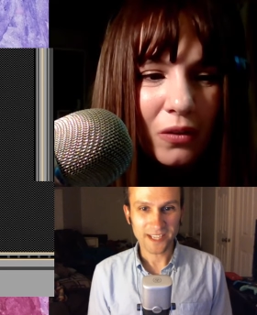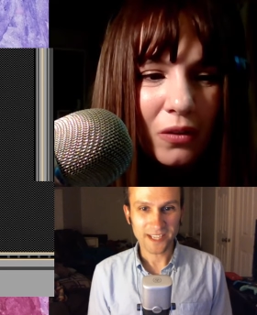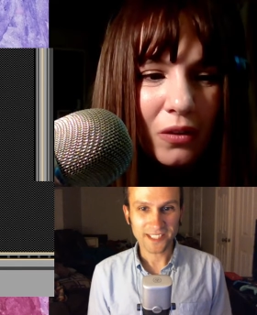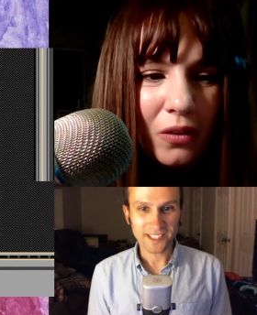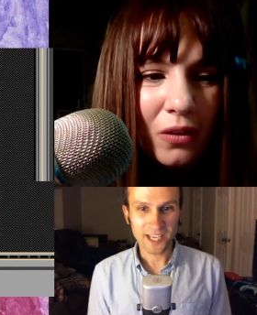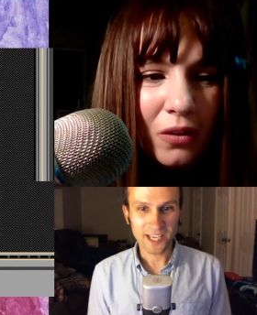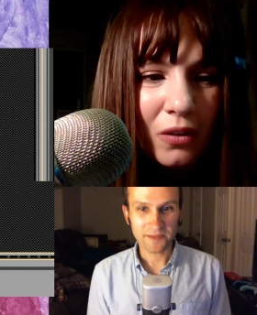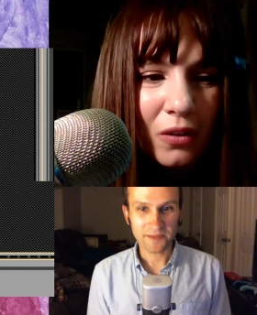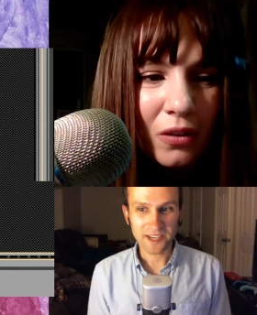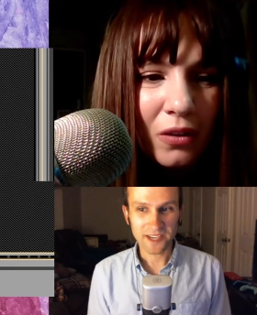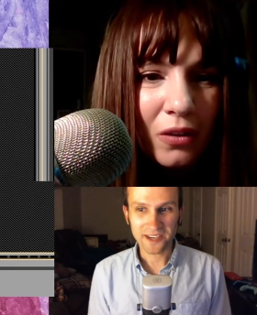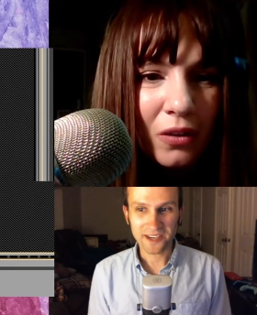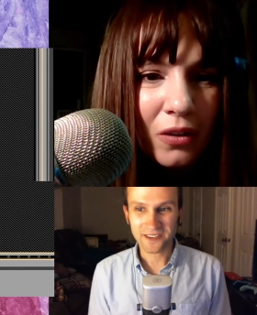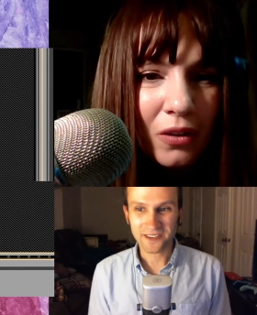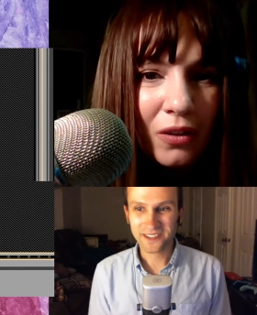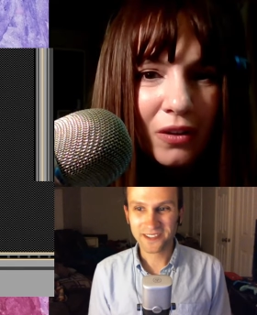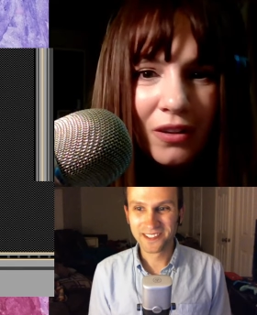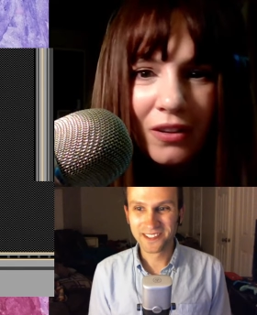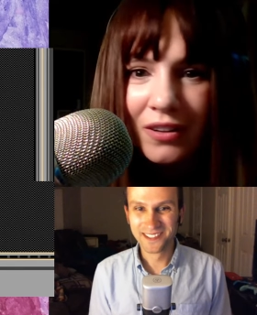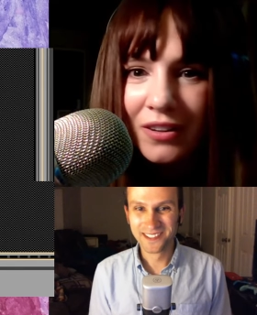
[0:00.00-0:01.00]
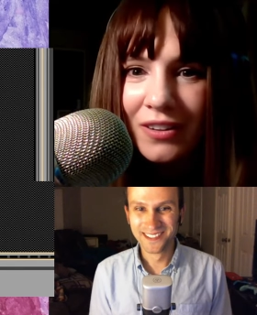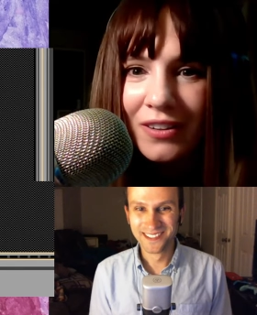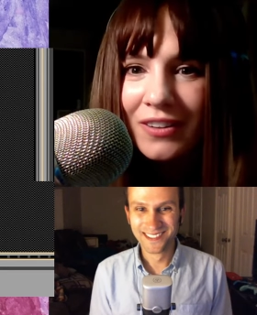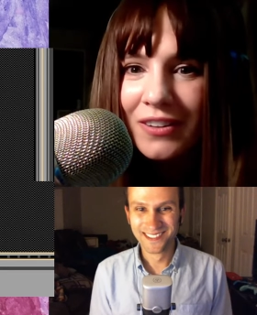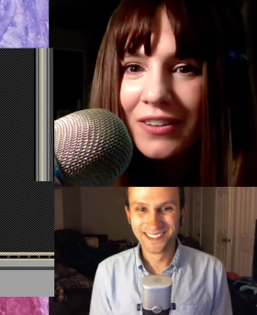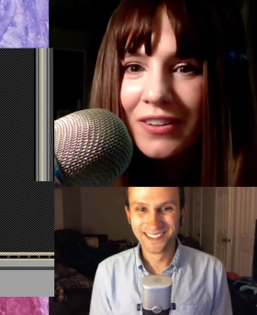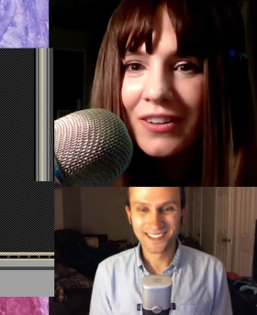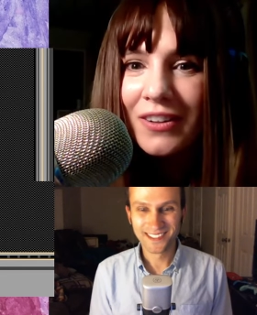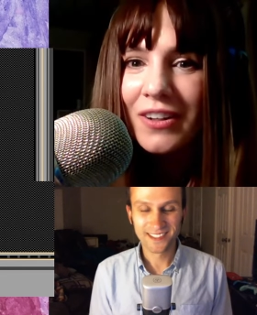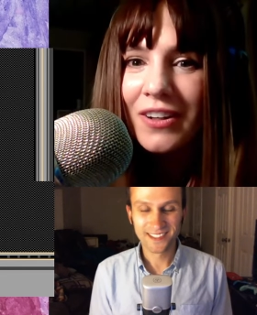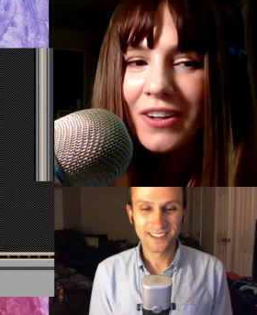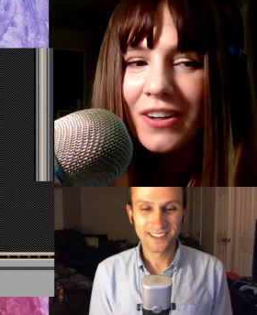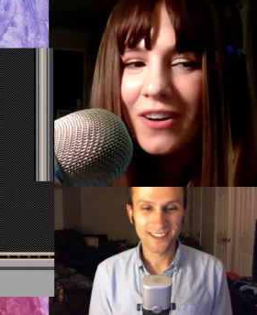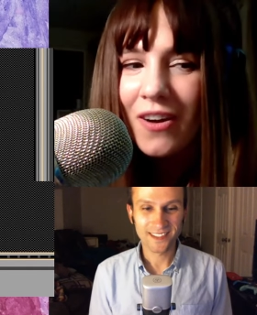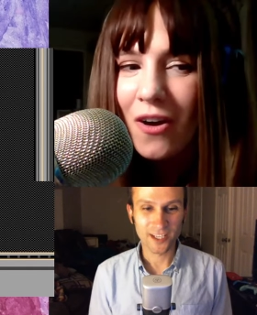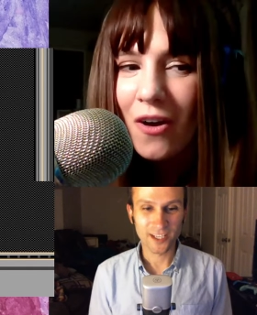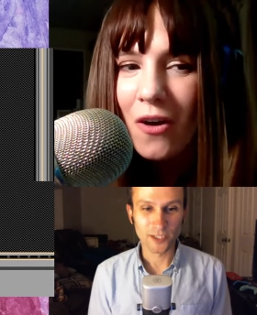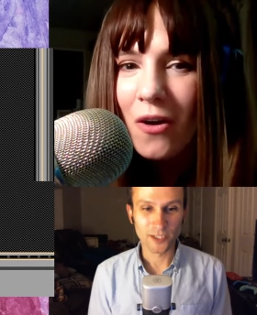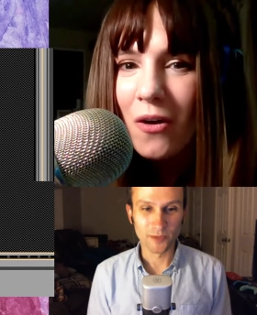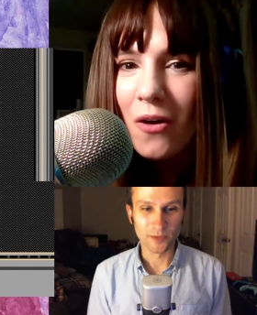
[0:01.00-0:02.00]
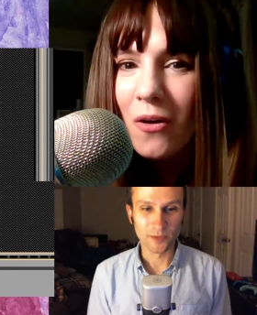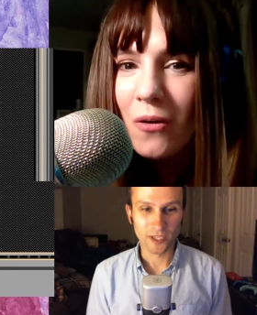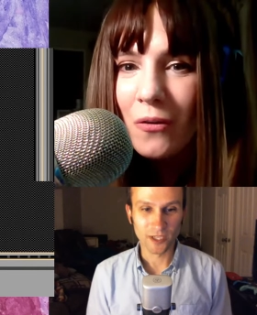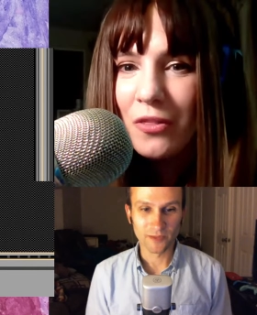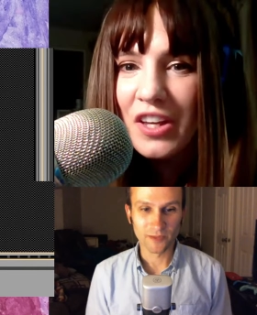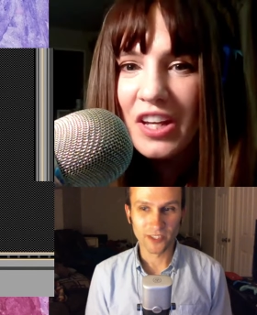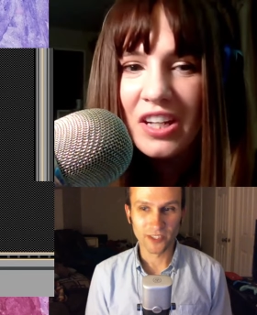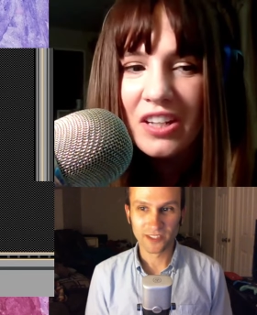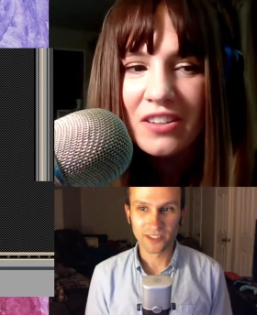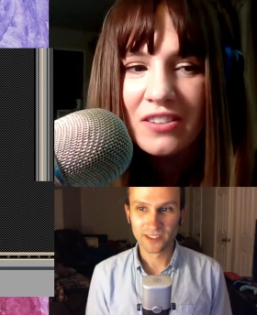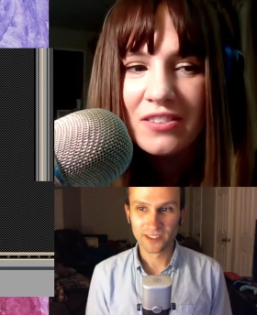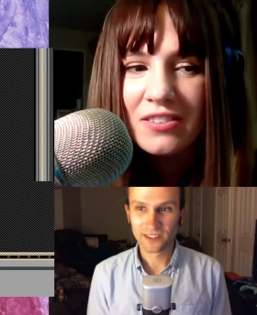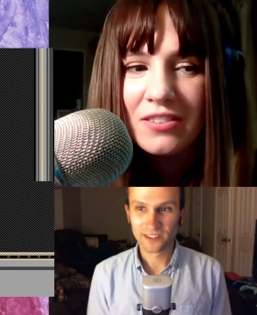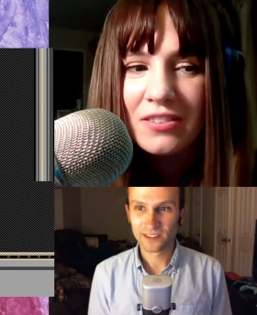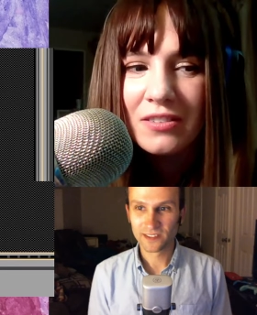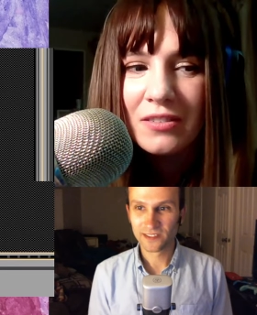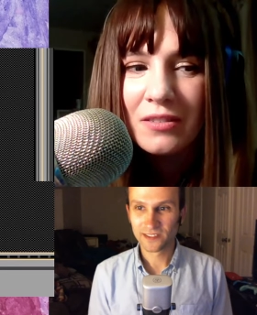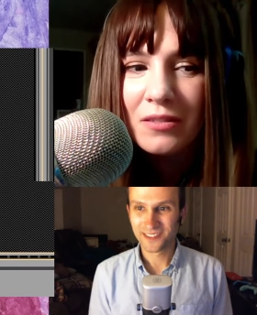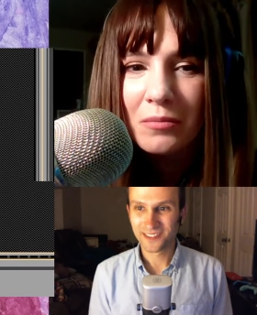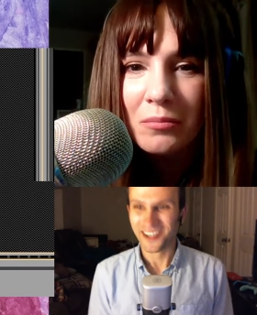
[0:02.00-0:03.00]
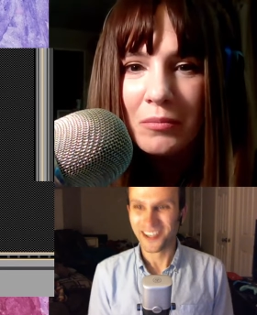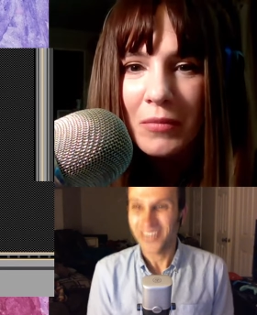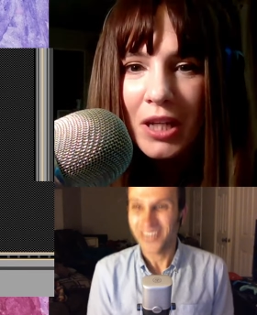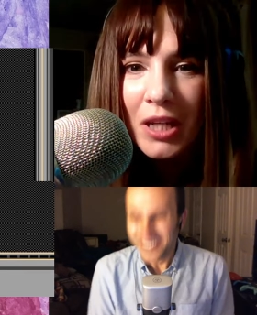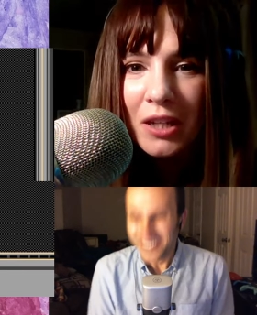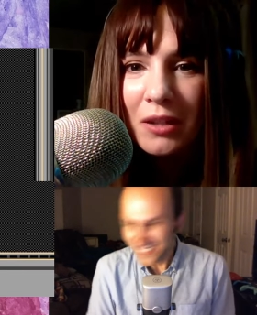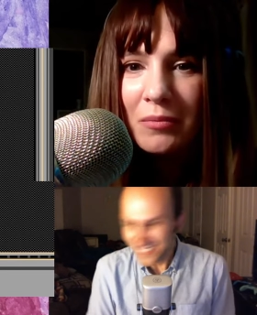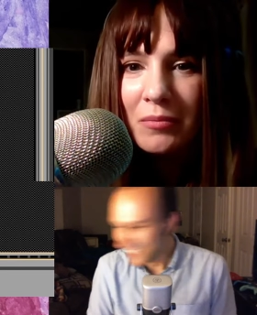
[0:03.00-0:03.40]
Speaker 1: Man, escape now! Oh, thanks, Mega thanks. Man. Oh. Mega